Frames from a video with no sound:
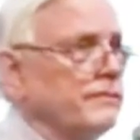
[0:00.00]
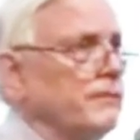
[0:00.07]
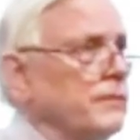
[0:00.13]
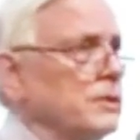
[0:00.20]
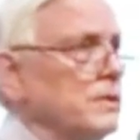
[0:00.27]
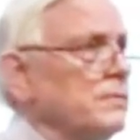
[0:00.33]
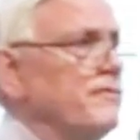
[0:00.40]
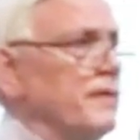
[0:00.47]

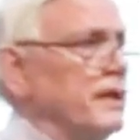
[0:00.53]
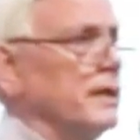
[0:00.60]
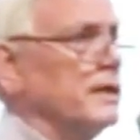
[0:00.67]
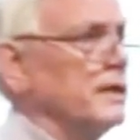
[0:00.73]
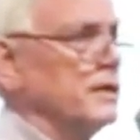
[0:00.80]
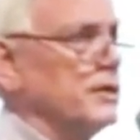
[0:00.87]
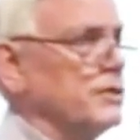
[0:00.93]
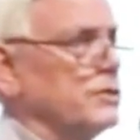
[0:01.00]
would fit
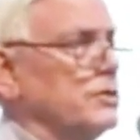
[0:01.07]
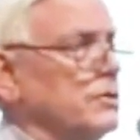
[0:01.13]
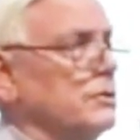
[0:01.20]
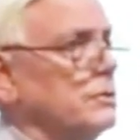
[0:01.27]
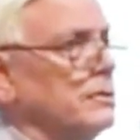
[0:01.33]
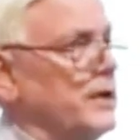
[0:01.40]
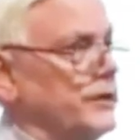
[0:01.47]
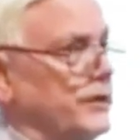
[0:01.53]
into this
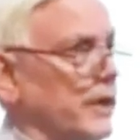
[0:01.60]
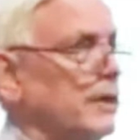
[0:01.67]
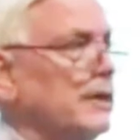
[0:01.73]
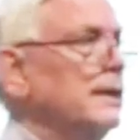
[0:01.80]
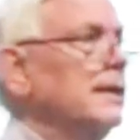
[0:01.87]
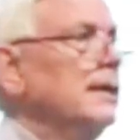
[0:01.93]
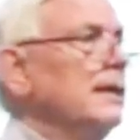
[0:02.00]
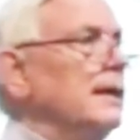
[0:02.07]
too, as
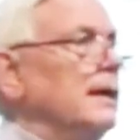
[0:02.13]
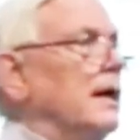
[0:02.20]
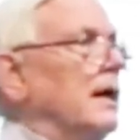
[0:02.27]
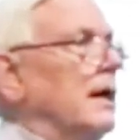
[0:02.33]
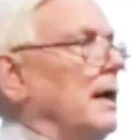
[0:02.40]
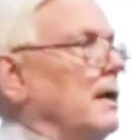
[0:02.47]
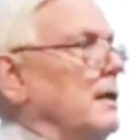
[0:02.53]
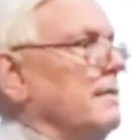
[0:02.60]

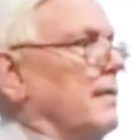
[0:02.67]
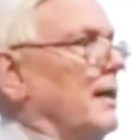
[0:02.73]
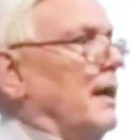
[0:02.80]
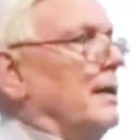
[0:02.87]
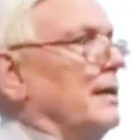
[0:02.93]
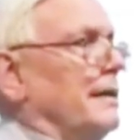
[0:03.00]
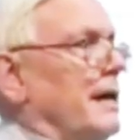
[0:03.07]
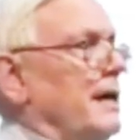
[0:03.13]
a
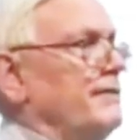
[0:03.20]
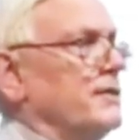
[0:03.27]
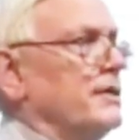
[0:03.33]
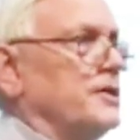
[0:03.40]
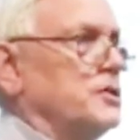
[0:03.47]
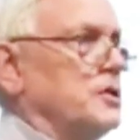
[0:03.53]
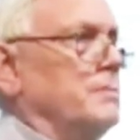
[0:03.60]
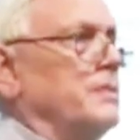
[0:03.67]

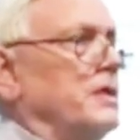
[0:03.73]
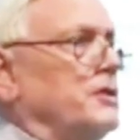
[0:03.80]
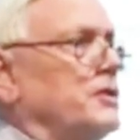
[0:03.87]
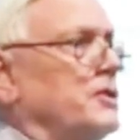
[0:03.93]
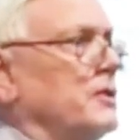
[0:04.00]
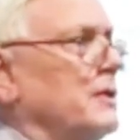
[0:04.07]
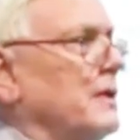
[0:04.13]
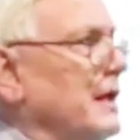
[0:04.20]
leftist, but
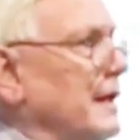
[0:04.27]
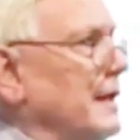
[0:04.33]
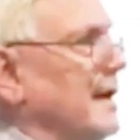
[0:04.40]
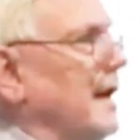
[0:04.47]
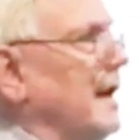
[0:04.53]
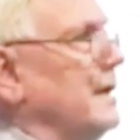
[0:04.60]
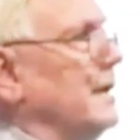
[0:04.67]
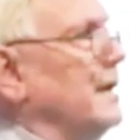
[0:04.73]
certainly
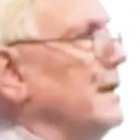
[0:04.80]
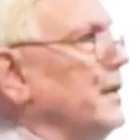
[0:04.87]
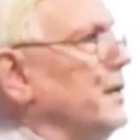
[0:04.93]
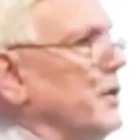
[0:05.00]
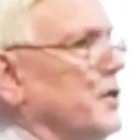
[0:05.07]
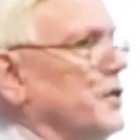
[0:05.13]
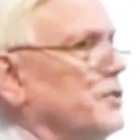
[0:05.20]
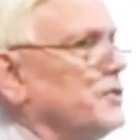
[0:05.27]
not in
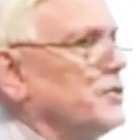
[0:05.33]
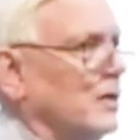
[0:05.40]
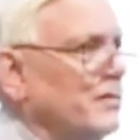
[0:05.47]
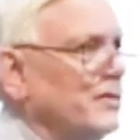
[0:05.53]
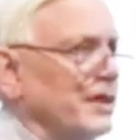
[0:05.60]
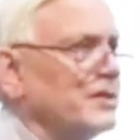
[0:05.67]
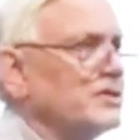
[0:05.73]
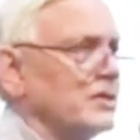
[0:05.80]
the
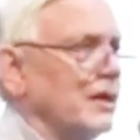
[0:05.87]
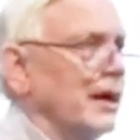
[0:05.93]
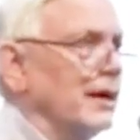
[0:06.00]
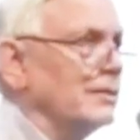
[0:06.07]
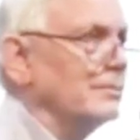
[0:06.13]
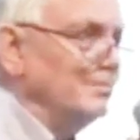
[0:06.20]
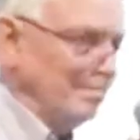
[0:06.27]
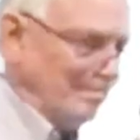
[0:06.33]
Soviet style.